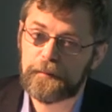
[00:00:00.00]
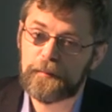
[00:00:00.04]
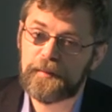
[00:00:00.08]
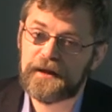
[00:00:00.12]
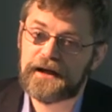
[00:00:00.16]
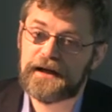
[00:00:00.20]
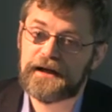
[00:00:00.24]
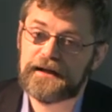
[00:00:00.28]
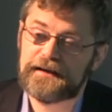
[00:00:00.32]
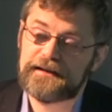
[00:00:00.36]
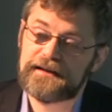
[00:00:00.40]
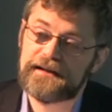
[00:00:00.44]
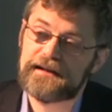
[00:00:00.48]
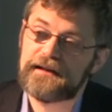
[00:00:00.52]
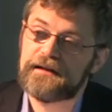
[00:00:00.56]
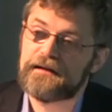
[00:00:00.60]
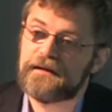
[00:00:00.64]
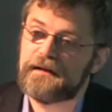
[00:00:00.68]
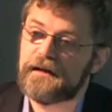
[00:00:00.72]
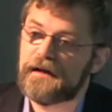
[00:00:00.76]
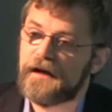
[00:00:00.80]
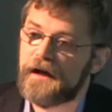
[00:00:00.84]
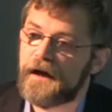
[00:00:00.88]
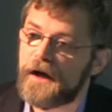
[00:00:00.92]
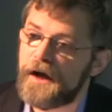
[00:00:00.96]
but
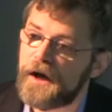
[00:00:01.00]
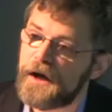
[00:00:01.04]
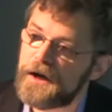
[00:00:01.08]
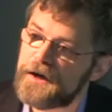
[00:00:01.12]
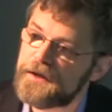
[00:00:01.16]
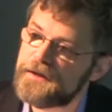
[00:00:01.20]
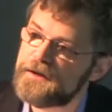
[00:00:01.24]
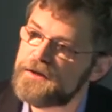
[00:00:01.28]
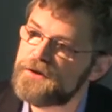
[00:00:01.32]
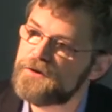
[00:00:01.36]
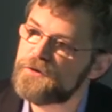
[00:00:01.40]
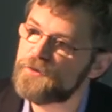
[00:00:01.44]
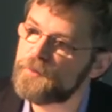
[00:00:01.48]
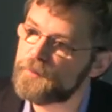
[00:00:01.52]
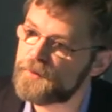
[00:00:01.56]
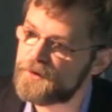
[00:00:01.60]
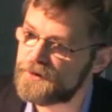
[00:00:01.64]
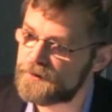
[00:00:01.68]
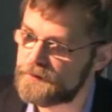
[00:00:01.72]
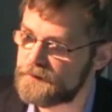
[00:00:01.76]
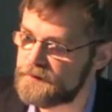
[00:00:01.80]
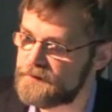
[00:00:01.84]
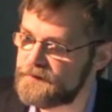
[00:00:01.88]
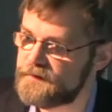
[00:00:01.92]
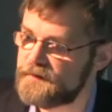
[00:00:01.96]
are the
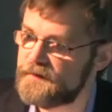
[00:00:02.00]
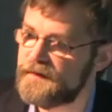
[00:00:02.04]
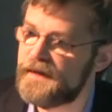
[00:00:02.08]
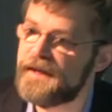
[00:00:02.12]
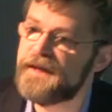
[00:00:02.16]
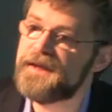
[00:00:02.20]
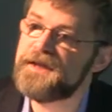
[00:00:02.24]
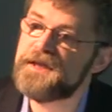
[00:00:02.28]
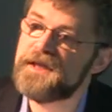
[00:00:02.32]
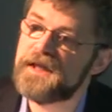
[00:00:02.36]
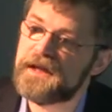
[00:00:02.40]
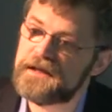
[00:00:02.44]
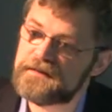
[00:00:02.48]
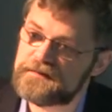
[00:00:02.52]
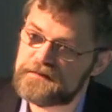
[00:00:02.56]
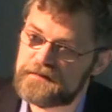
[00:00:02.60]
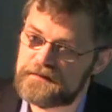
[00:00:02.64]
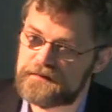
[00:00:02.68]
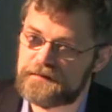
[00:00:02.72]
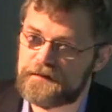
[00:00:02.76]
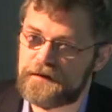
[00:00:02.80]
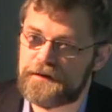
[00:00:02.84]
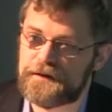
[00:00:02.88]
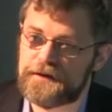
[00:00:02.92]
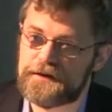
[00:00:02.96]
numerals
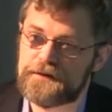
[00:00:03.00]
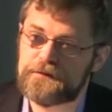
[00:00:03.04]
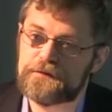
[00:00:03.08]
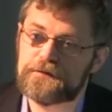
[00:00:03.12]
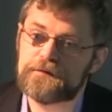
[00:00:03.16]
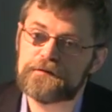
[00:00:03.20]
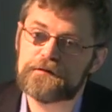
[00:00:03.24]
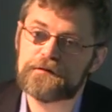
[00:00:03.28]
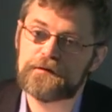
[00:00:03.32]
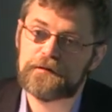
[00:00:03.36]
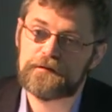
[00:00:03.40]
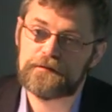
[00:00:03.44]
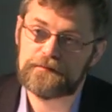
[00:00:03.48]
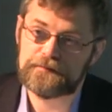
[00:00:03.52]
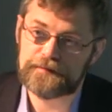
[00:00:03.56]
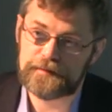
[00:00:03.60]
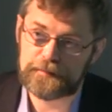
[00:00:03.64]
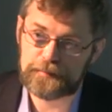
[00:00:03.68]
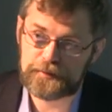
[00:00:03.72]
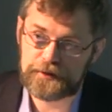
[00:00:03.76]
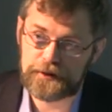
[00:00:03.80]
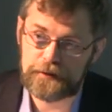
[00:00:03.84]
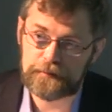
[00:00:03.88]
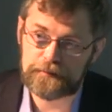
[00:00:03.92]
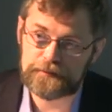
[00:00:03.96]
necessary to solve
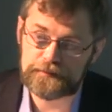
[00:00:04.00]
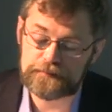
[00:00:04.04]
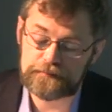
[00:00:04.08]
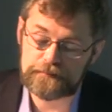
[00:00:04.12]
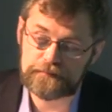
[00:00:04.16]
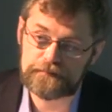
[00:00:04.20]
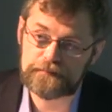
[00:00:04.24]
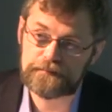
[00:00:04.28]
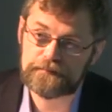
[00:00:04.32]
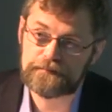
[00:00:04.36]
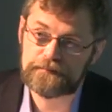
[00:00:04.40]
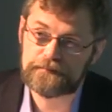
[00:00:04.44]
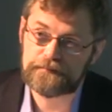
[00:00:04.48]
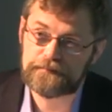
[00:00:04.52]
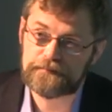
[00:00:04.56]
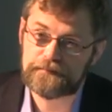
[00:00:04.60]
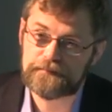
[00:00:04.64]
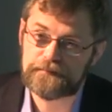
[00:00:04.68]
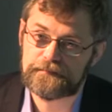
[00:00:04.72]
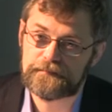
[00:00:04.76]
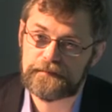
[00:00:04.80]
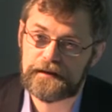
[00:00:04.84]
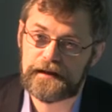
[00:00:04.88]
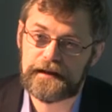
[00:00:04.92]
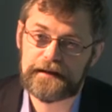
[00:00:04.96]
the problem?
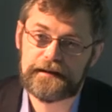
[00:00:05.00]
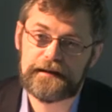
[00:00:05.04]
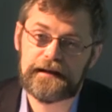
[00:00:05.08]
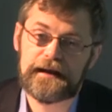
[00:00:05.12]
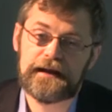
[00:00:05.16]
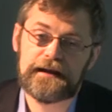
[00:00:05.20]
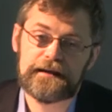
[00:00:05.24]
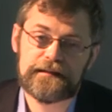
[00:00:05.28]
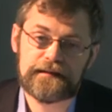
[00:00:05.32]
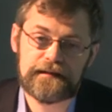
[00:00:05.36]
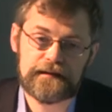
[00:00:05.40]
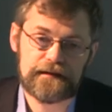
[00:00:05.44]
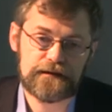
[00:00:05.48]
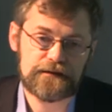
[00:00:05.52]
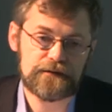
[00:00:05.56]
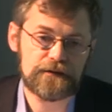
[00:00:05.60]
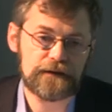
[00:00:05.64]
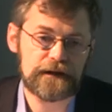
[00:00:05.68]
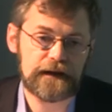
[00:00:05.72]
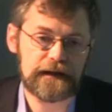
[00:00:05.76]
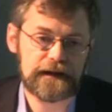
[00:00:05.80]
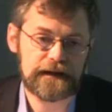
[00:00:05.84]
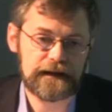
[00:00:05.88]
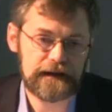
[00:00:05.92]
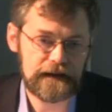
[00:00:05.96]
And I think you
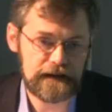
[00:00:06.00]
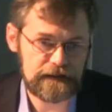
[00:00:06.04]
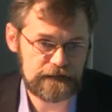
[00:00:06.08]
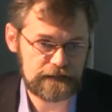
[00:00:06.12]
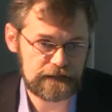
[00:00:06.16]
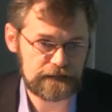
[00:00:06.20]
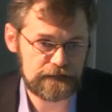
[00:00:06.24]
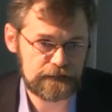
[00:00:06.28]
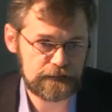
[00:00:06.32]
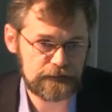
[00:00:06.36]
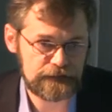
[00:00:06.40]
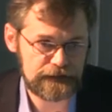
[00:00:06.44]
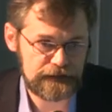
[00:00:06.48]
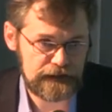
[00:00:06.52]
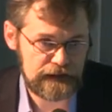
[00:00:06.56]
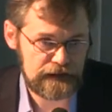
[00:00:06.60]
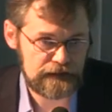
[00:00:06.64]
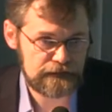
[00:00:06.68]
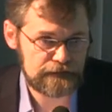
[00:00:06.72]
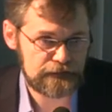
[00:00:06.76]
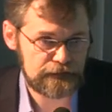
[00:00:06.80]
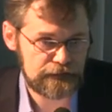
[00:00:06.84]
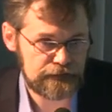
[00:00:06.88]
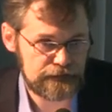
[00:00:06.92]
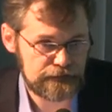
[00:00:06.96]
can guess what the
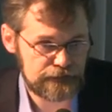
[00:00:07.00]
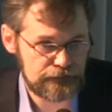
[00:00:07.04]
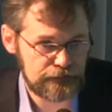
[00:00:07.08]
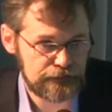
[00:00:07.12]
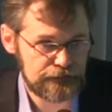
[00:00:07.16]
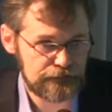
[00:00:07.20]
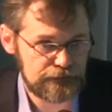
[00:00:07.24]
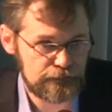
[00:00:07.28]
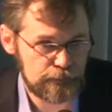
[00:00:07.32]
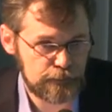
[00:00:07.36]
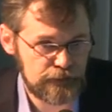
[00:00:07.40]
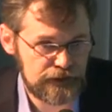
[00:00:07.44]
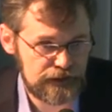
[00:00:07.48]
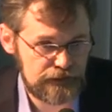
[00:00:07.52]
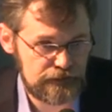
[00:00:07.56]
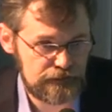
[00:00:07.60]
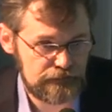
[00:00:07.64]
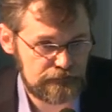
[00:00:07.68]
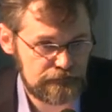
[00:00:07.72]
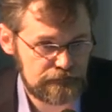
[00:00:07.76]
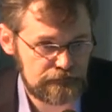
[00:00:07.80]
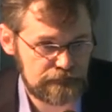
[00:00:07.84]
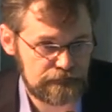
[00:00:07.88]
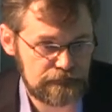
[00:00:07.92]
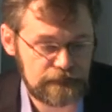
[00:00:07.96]
answer is going to
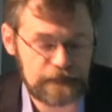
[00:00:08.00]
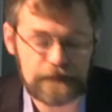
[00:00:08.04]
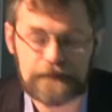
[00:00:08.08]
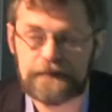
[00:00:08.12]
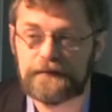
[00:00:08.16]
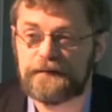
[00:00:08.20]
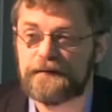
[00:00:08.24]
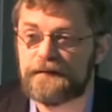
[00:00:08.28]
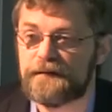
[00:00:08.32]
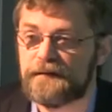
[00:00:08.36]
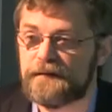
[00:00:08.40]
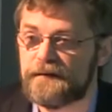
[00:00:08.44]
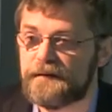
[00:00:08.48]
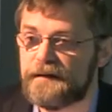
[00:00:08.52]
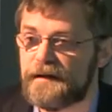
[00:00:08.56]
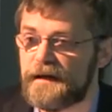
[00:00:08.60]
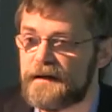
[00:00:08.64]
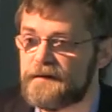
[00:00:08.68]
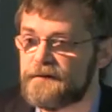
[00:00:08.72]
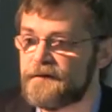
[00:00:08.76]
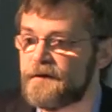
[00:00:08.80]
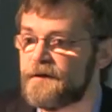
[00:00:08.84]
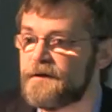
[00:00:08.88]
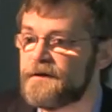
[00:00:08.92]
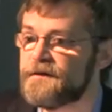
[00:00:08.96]
be. The
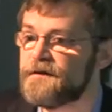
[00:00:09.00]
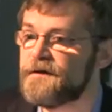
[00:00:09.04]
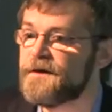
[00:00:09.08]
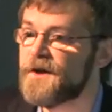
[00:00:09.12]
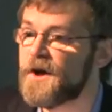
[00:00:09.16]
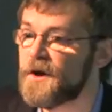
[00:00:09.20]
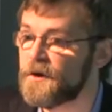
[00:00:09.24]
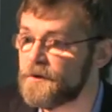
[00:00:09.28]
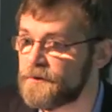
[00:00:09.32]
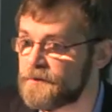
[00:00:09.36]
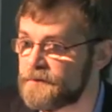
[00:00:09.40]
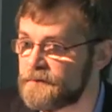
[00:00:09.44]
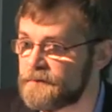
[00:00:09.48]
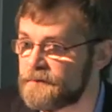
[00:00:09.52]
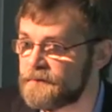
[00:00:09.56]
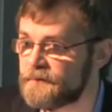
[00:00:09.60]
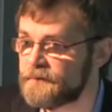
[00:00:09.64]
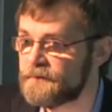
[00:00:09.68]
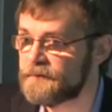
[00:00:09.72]
answer is no.